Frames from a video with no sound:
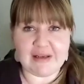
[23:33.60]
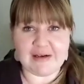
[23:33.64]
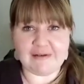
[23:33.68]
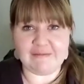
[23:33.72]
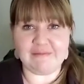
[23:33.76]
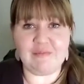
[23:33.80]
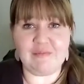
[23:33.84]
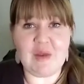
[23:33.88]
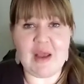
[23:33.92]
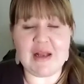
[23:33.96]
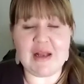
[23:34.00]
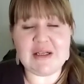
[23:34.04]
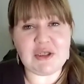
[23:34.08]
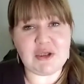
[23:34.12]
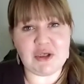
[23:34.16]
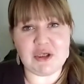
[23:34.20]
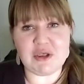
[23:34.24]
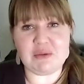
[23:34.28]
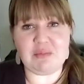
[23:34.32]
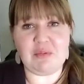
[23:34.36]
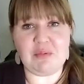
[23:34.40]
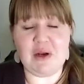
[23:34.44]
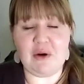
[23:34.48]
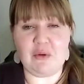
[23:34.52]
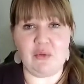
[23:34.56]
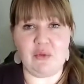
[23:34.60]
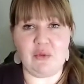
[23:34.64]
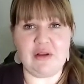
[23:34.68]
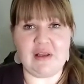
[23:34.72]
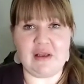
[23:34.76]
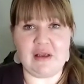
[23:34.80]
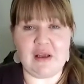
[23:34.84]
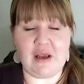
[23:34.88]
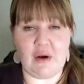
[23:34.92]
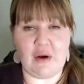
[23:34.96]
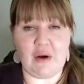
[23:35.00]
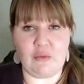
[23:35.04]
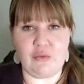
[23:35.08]
That's awesome. It's just been a
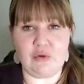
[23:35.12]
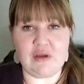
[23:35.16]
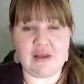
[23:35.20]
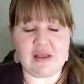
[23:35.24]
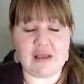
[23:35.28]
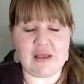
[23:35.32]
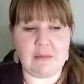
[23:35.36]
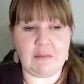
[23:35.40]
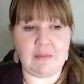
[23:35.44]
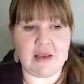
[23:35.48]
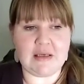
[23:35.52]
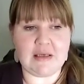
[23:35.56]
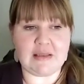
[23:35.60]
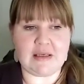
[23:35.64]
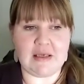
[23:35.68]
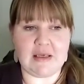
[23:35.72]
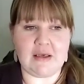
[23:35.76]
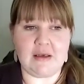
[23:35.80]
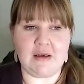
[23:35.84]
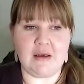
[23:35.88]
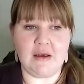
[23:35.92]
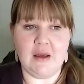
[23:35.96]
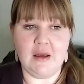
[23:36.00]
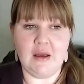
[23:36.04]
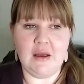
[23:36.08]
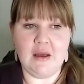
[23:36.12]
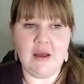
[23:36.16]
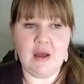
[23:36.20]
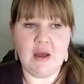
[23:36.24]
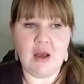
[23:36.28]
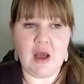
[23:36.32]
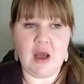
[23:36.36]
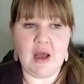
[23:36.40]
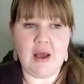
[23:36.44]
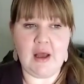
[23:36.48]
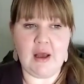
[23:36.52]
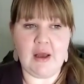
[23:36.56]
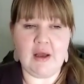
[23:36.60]
really amazing
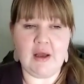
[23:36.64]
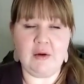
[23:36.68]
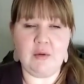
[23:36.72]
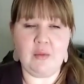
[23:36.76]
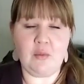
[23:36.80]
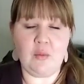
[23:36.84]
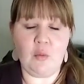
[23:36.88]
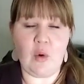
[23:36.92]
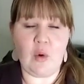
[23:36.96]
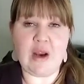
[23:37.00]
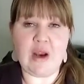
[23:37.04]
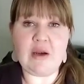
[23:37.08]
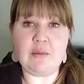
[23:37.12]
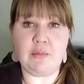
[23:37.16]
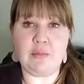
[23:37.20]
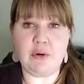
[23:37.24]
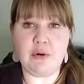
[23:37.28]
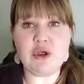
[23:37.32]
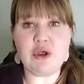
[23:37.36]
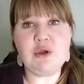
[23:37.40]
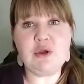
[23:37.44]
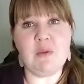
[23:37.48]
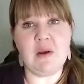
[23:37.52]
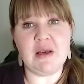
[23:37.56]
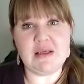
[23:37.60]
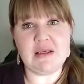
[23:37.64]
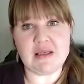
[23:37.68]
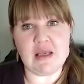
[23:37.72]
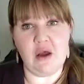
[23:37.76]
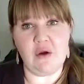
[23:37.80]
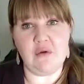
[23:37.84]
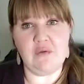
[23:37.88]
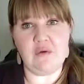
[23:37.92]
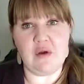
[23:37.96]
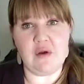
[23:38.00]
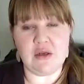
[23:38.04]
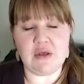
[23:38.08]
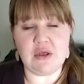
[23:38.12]
way to push
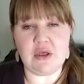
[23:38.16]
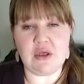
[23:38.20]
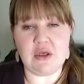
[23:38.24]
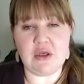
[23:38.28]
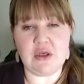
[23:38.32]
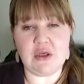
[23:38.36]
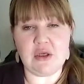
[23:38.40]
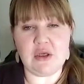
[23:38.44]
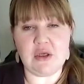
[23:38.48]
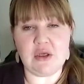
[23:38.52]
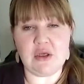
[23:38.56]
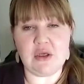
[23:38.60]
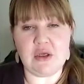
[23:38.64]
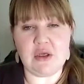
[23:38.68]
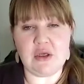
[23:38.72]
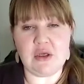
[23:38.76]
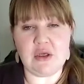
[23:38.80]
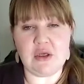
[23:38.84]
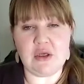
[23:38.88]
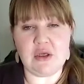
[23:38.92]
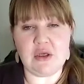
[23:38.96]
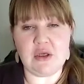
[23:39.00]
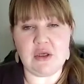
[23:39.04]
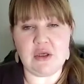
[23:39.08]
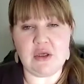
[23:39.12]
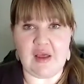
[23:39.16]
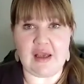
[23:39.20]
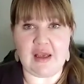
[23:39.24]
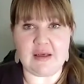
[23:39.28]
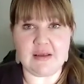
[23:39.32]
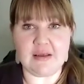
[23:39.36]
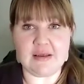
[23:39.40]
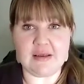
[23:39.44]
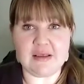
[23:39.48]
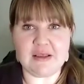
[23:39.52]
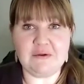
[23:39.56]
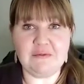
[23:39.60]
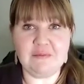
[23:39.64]
myself and bigger and
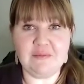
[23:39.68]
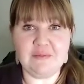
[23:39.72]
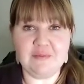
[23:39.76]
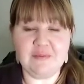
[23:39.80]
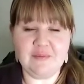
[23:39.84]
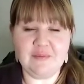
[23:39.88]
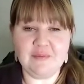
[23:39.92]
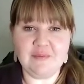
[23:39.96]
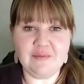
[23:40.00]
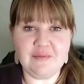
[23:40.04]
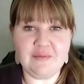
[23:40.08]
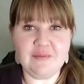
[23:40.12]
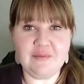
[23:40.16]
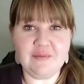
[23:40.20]
better things.